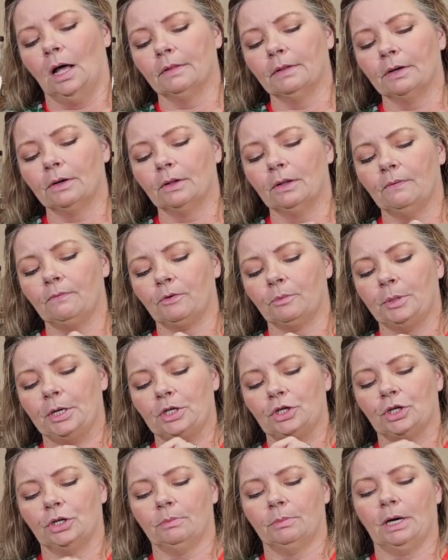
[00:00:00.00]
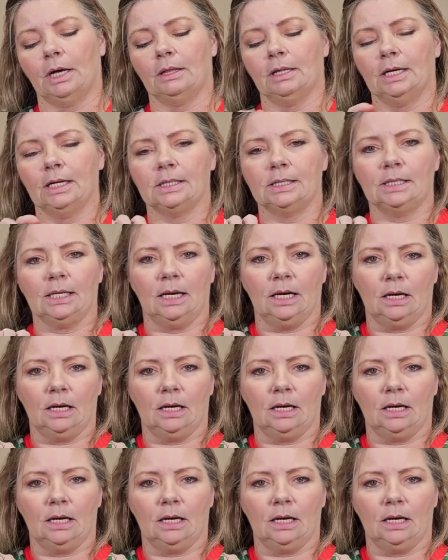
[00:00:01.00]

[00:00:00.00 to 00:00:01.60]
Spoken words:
little information about this,